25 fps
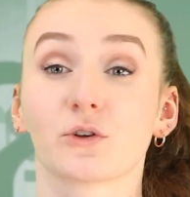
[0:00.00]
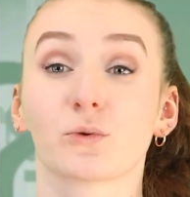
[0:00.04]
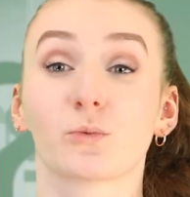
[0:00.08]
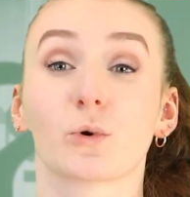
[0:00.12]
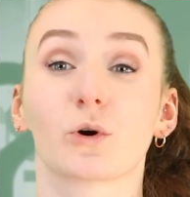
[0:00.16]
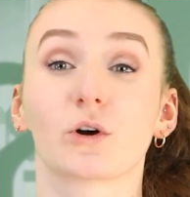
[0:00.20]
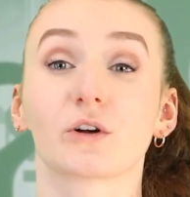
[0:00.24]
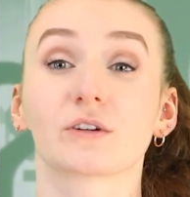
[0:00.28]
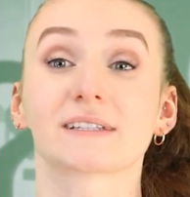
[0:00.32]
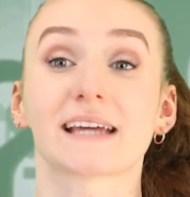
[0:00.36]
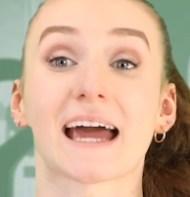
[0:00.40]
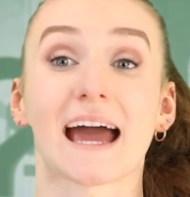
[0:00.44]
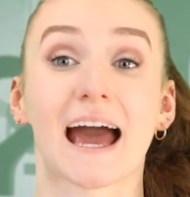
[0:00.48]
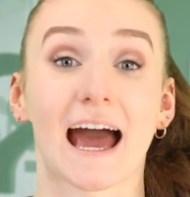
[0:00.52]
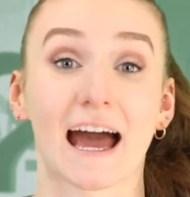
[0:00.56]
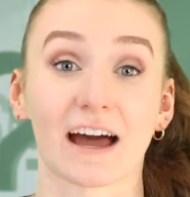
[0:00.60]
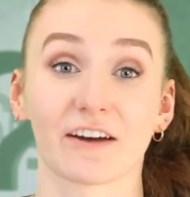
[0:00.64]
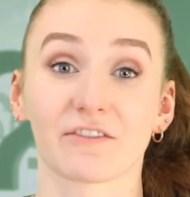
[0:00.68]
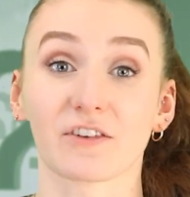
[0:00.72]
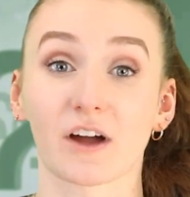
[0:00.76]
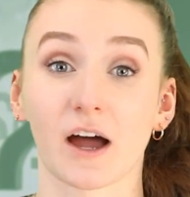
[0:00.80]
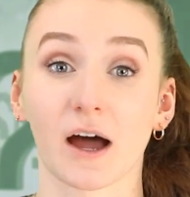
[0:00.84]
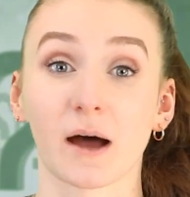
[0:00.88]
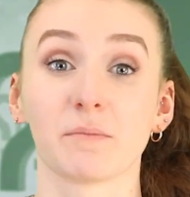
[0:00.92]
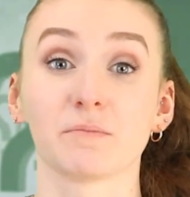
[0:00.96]
the world
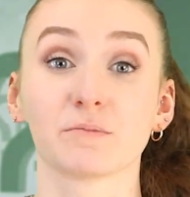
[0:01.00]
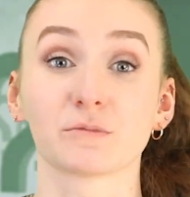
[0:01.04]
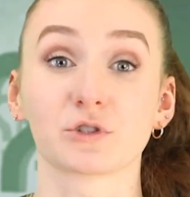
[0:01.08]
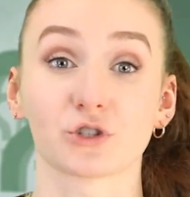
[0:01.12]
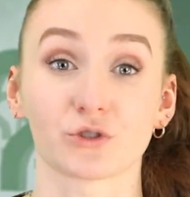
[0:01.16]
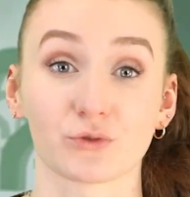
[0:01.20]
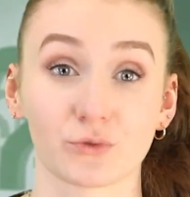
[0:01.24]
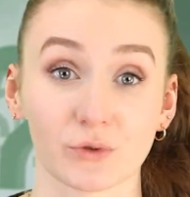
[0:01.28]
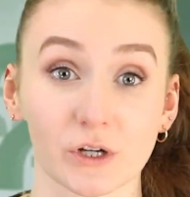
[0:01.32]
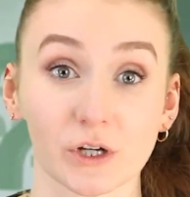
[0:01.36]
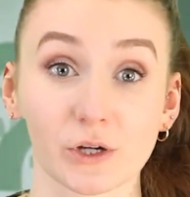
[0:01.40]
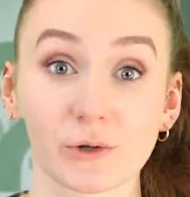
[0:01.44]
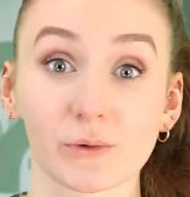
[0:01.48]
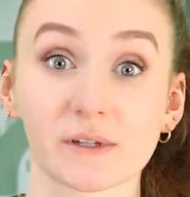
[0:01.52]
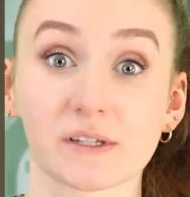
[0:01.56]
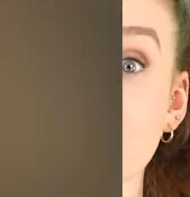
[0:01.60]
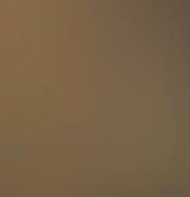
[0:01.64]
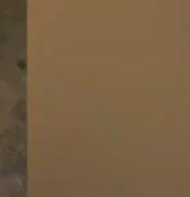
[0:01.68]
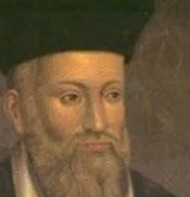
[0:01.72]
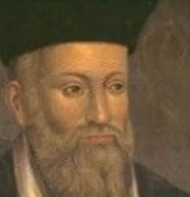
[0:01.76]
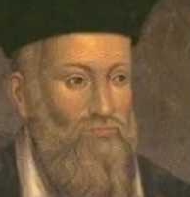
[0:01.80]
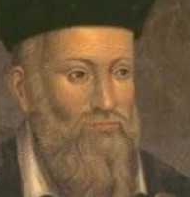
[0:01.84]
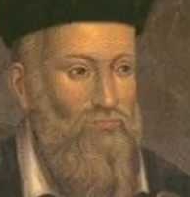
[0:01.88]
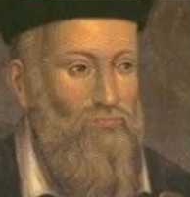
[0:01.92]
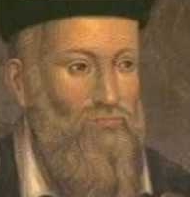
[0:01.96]
have come true
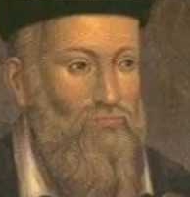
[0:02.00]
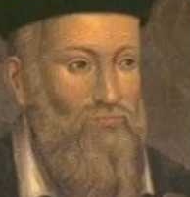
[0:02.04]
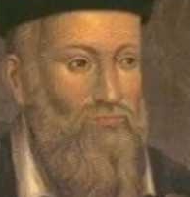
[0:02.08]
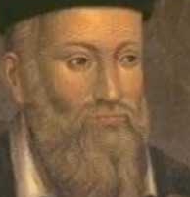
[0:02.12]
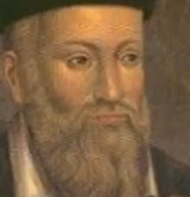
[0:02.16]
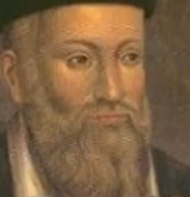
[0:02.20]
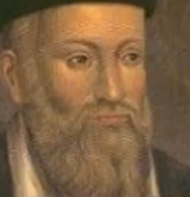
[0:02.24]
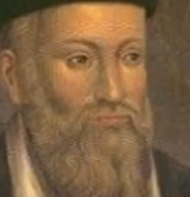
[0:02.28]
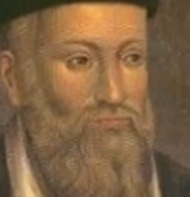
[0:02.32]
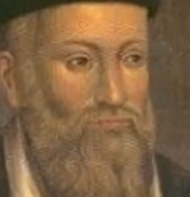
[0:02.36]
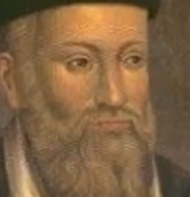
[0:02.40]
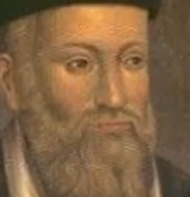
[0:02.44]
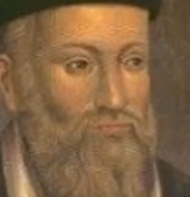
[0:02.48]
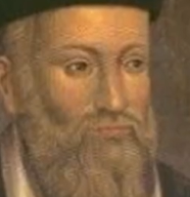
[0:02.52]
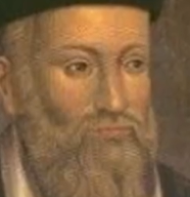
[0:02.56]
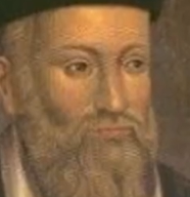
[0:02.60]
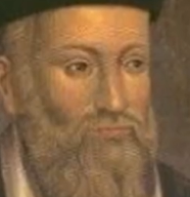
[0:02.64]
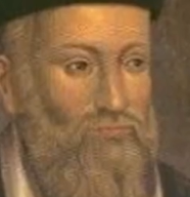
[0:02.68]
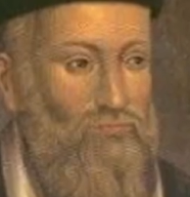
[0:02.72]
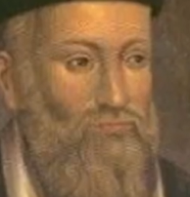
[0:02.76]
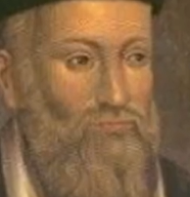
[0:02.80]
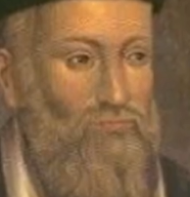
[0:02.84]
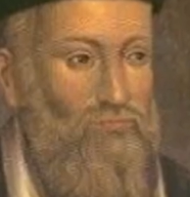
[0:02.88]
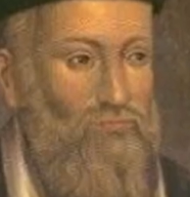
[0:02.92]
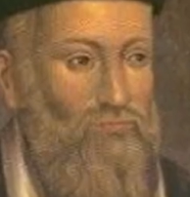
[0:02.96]
as well, so his
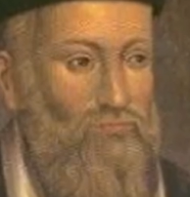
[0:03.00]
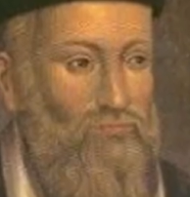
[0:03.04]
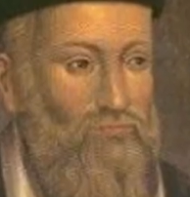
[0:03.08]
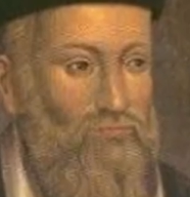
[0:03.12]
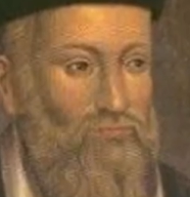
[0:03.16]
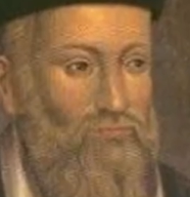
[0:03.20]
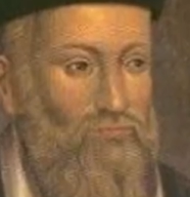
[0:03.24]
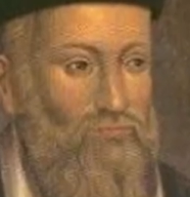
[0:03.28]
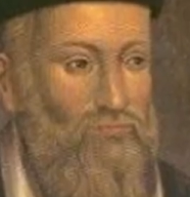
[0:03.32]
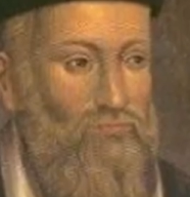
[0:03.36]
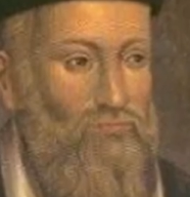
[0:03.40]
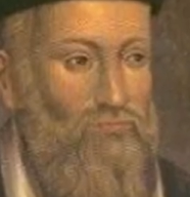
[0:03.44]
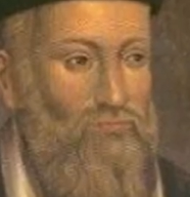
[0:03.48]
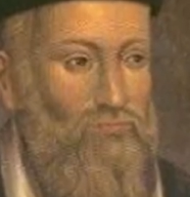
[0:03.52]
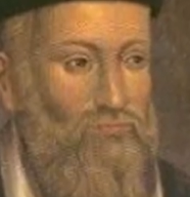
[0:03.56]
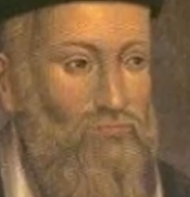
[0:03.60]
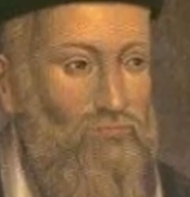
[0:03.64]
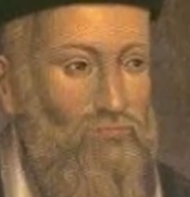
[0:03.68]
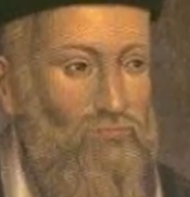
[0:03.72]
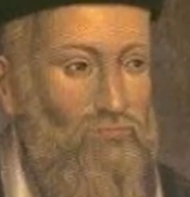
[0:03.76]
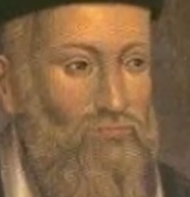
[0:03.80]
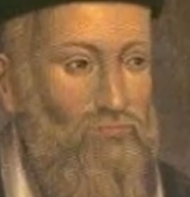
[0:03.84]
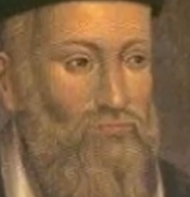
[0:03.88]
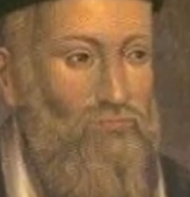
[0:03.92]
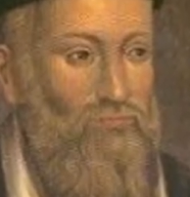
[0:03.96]
predictions do have
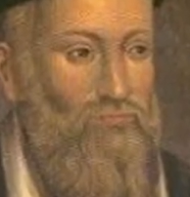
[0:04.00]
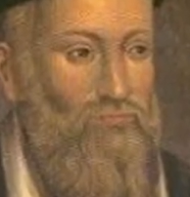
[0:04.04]
some